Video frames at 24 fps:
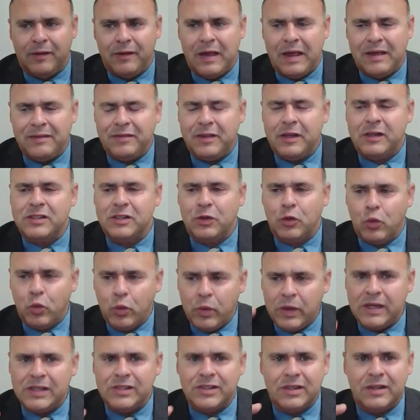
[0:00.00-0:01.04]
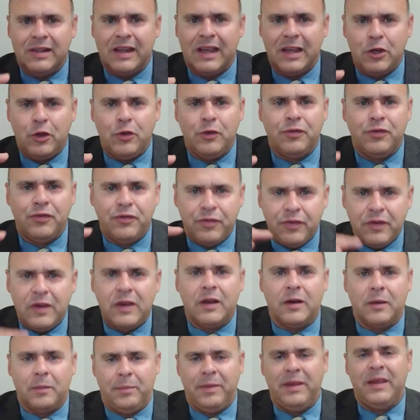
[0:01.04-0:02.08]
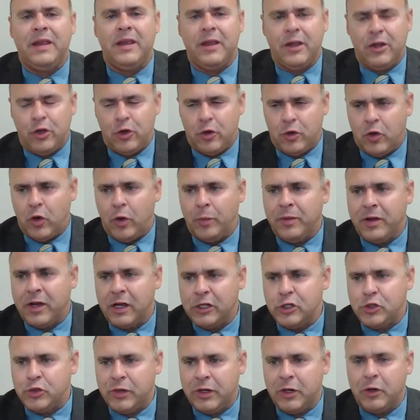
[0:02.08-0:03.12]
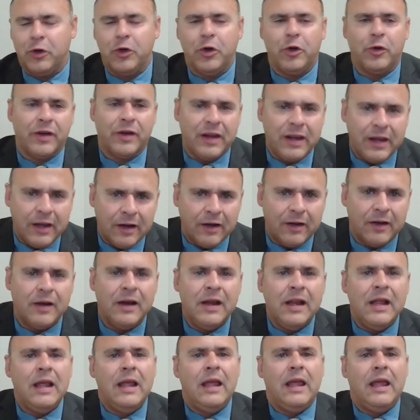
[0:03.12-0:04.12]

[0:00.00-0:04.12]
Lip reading: if there's a reason that you fear being in your home country, or you're here